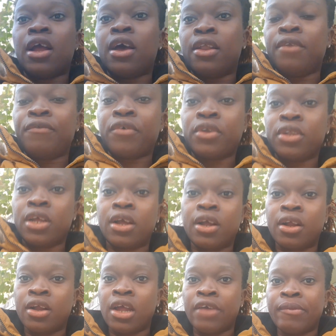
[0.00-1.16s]
hand in front of
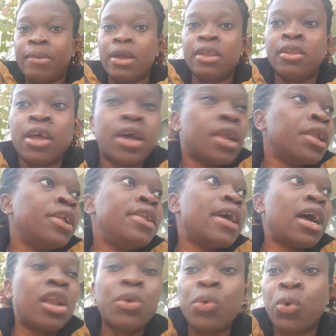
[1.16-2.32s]
her, everybody they
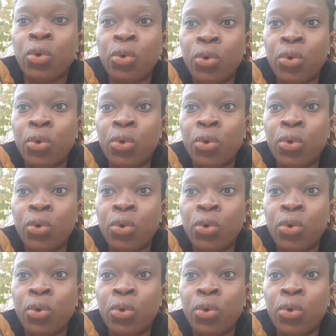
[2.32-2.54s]
are look.